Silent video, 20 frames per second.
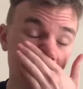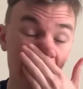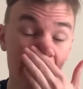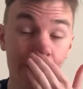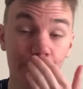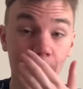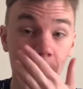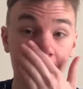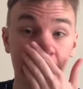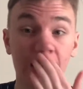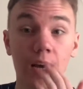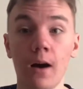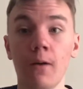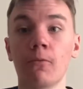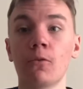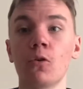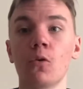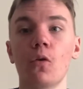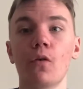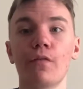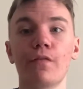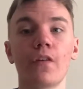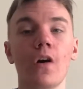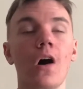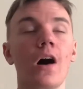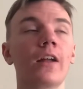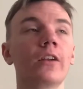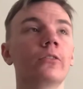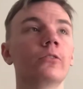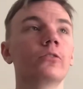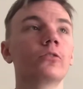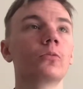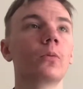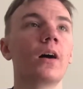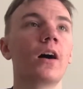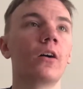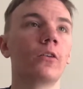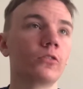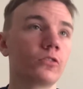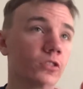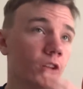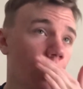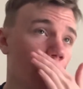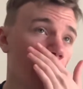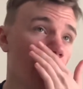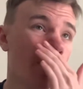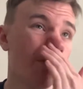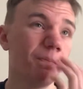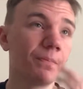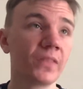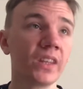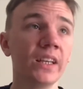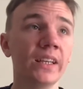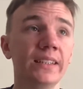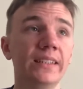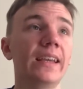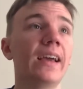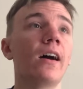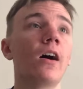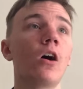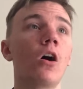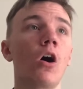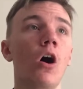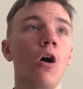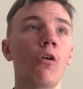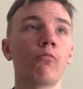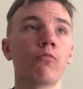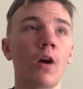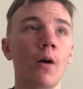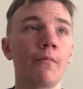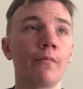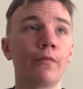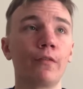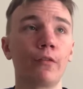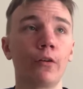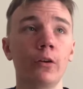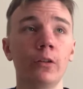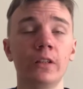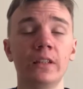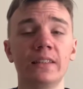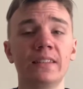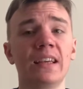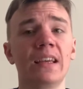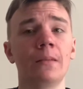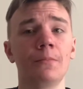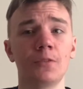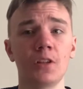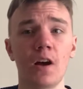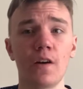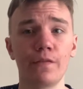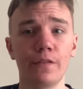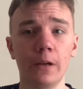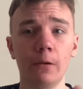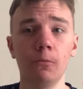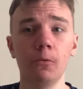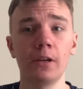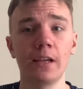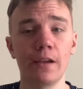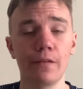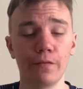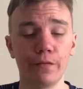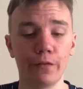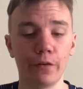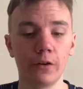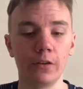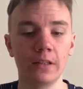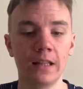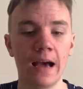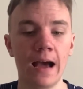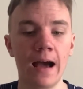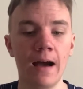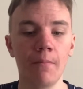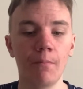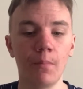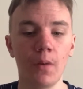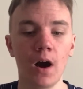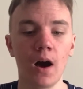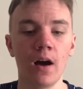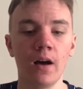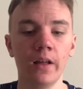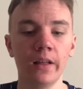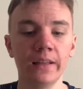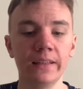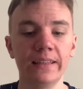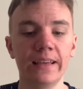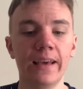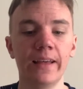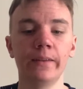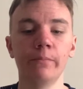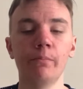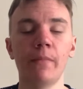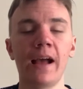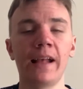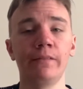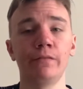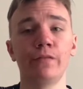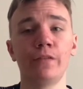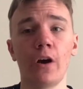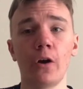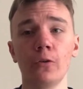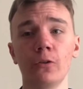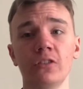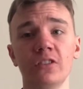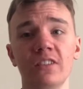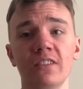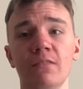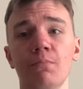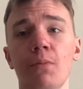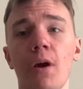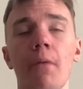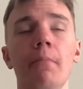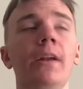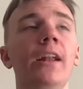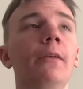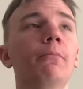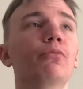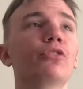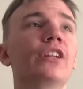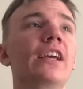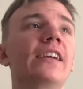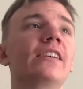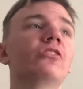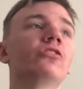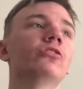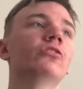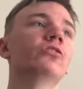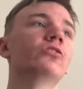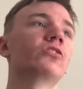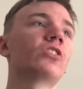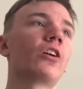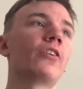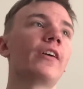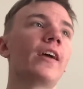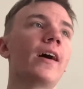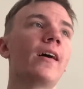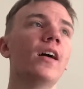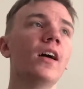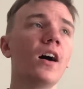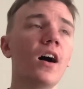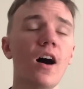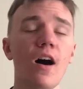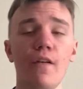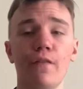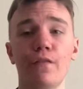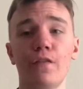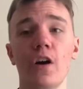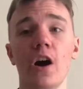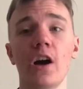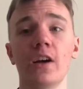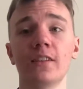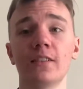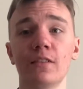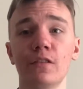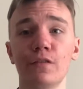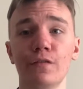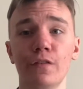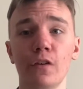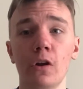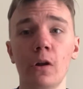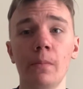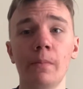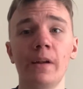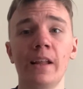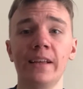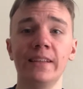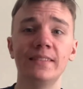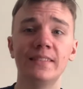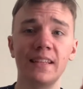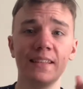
FA Cup quarter final as well. So I'll run through the teams that I think we'll get through that. But yeah, the main focus is Premier League predictions. So yeah, up first is Fulham Leeds.